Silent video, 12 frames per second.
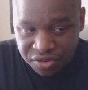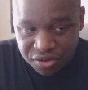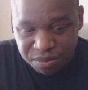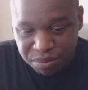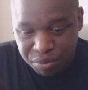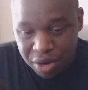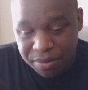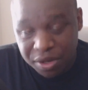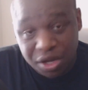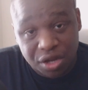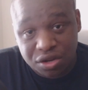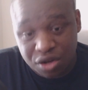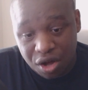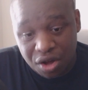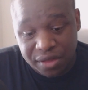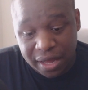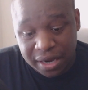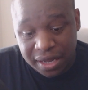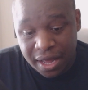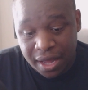she probably called that